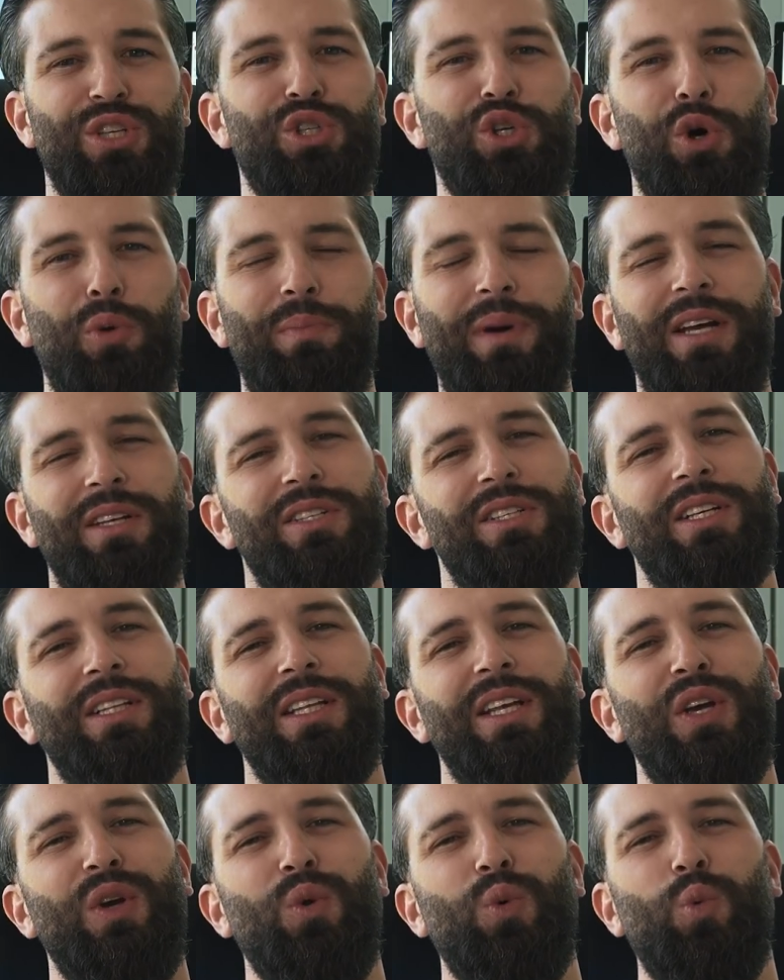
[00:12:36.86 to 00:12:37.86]
So
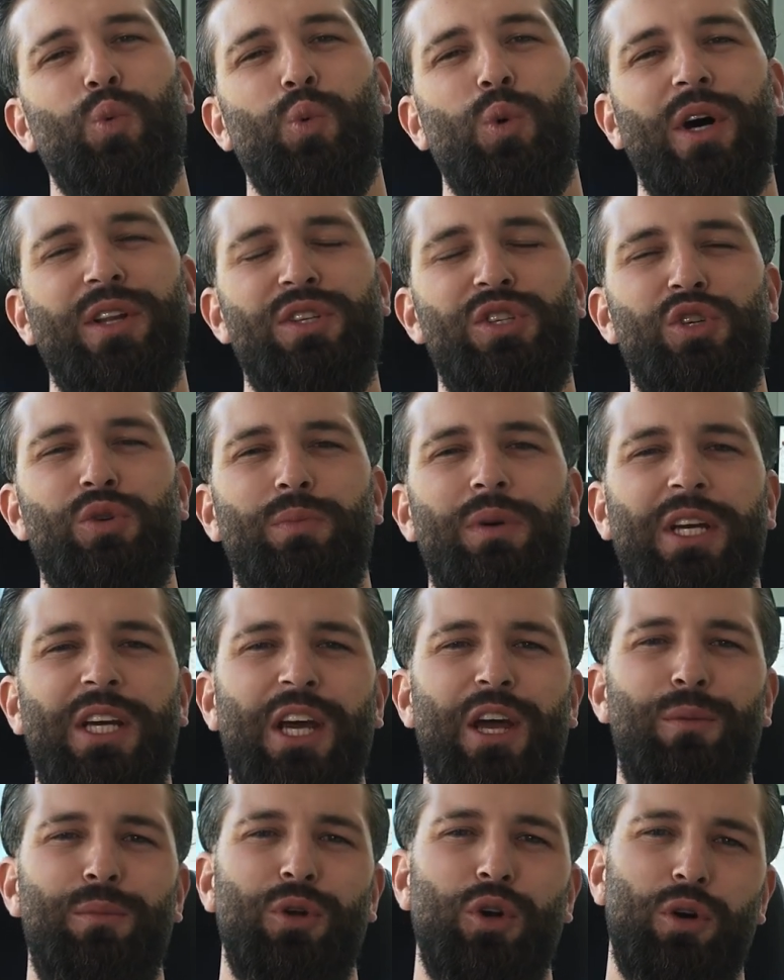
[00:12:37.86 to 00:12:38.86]
basically, once you
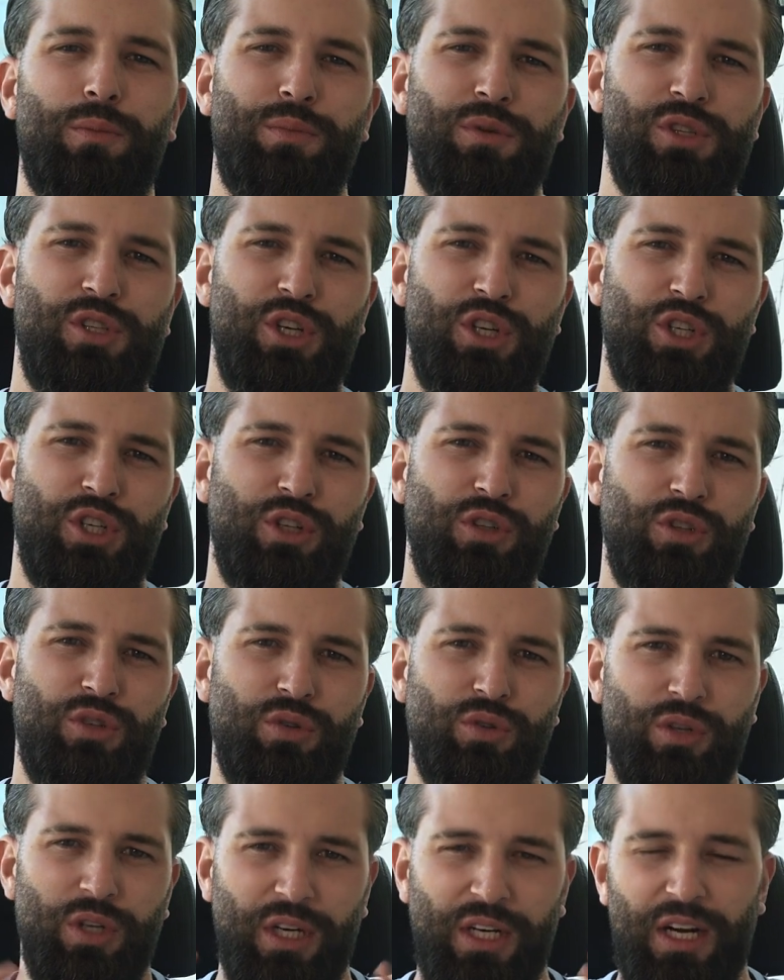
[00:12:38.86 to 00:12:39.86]
became in opposition
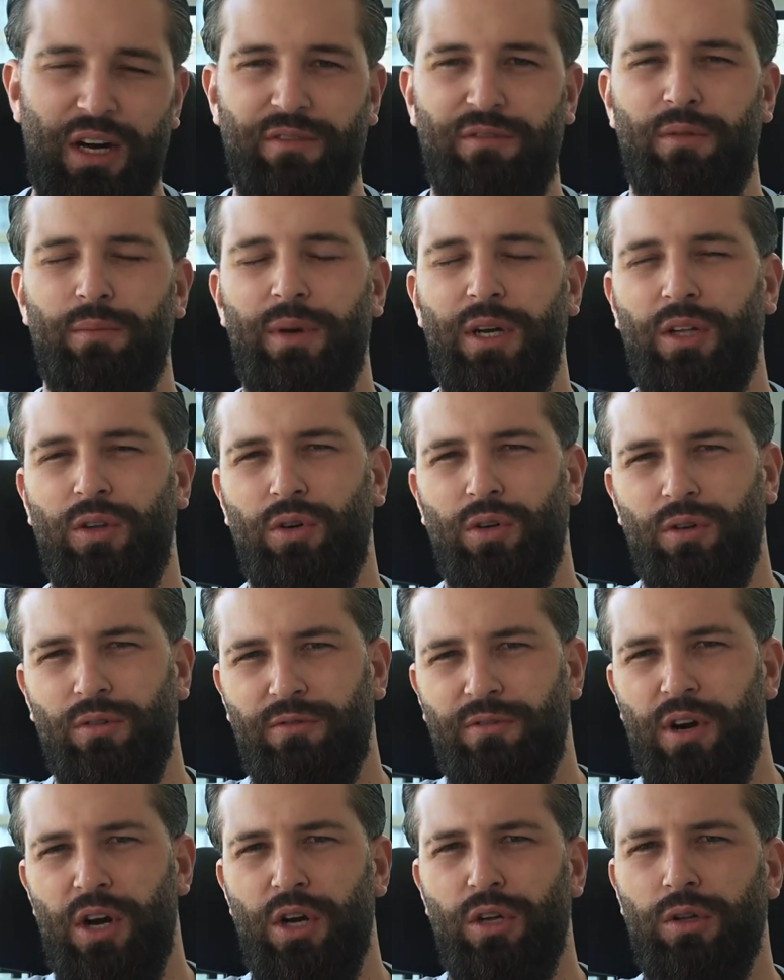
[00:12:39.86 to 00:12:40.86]
to the government on a
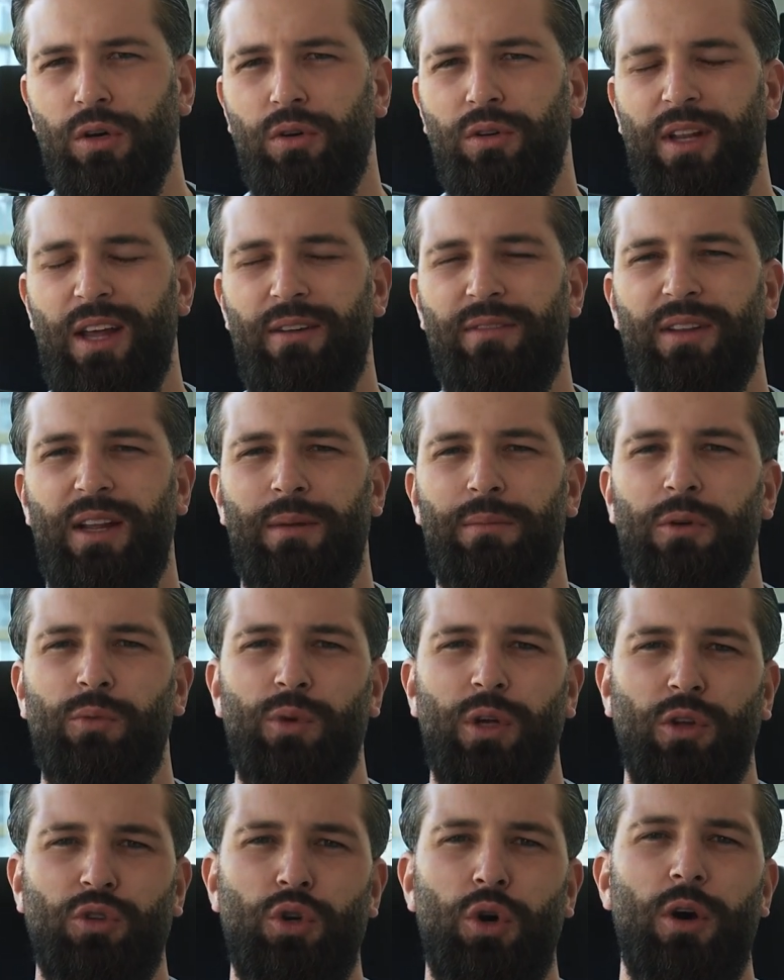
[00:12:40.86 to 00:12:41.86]
very low level, I mean,
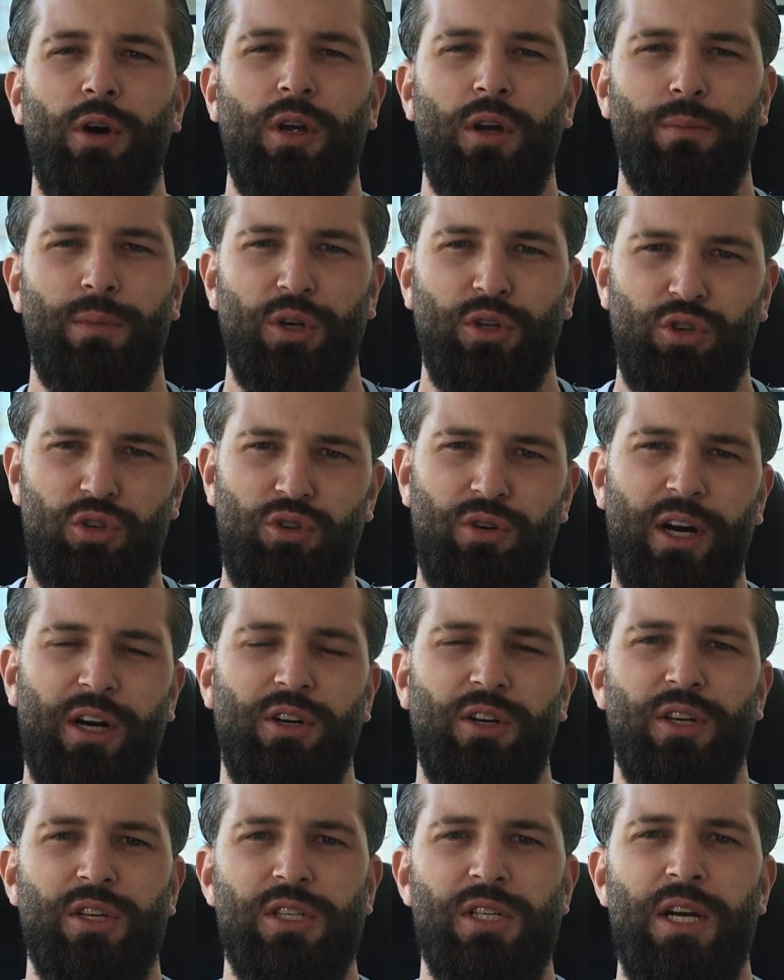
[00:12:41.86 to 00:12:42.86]
we are talking about
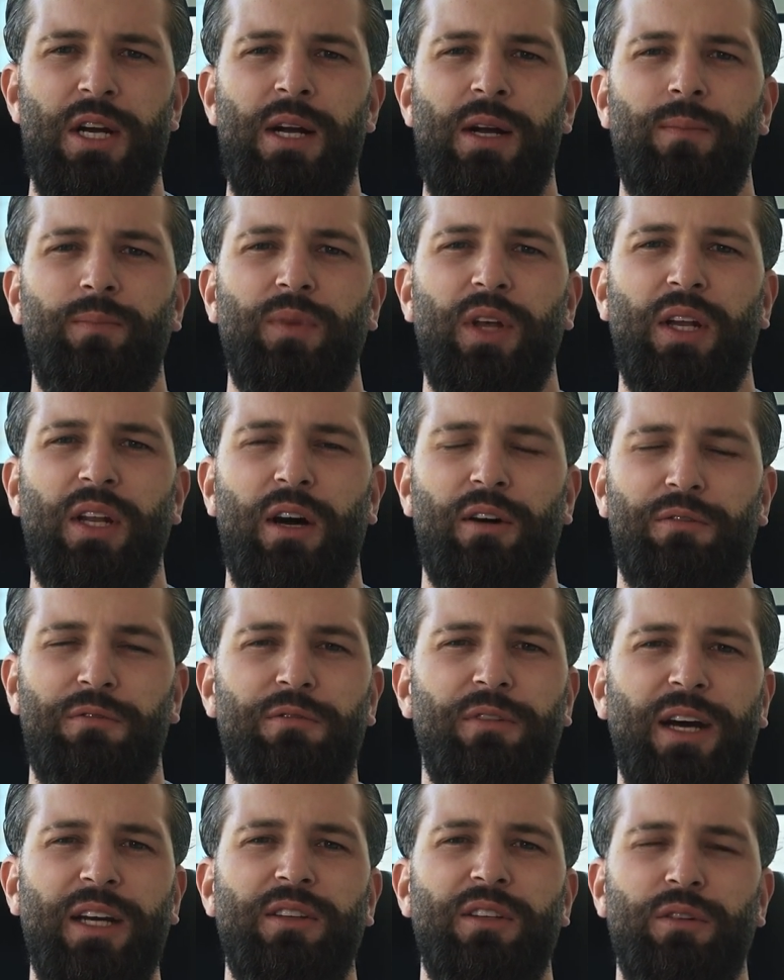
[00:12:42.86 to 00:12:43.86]
truckers that are
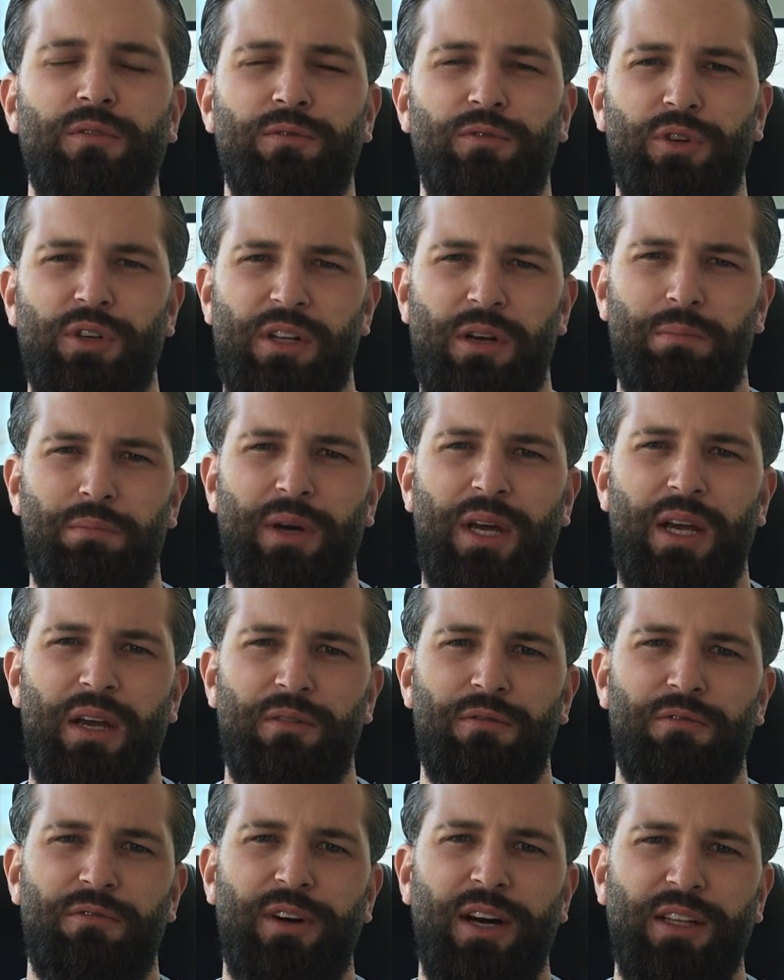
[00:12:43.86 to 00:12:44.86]
fighting for their pay,
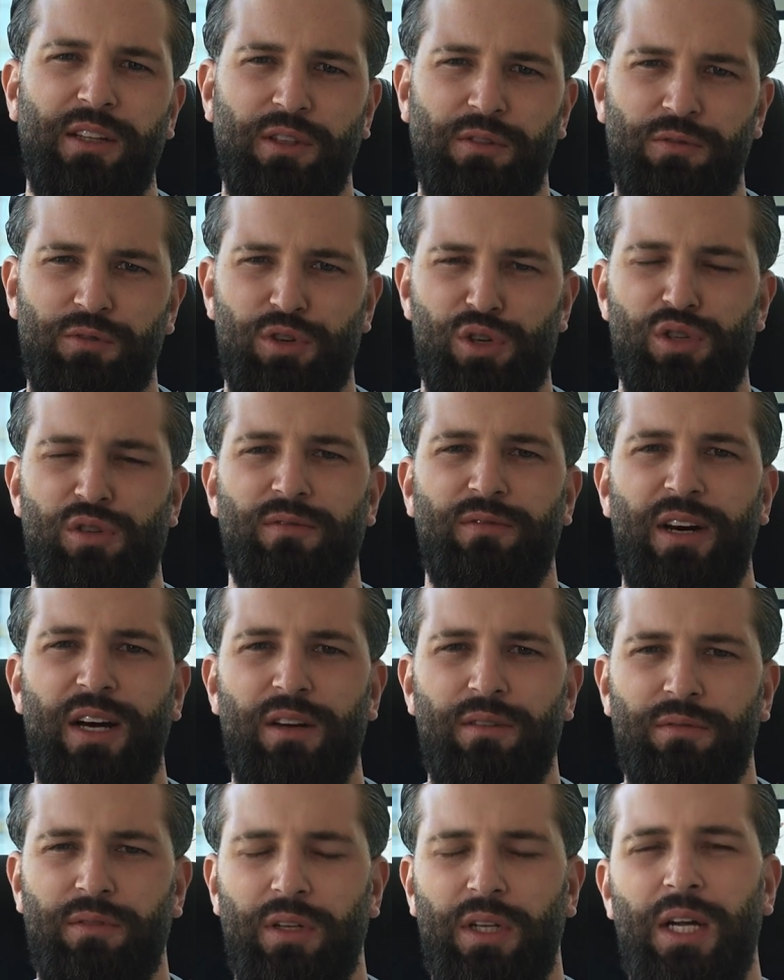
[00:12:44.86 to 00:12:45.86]
fighting for
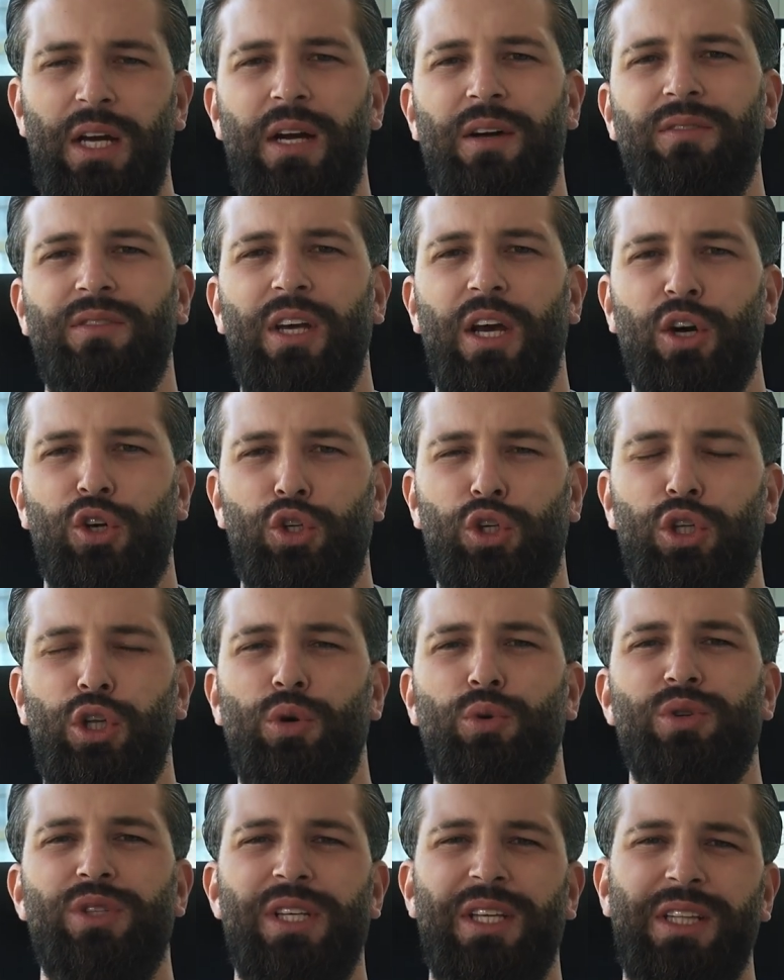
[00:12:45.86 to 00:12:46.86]
survival, they are
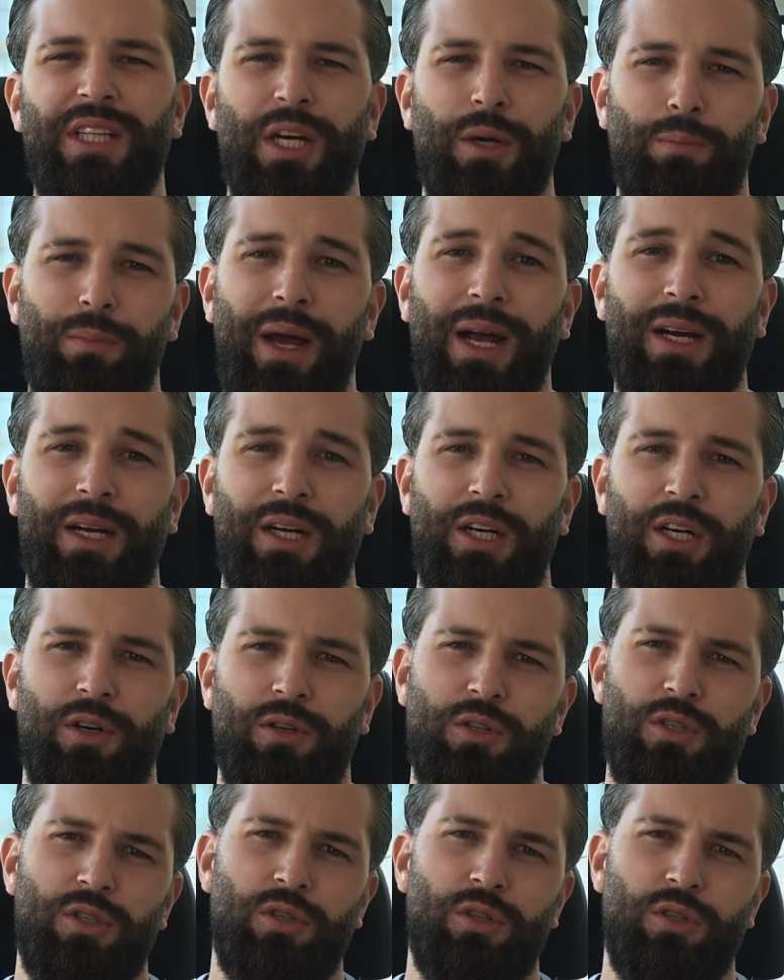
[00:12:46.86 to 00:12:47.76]
closing their bank accounts.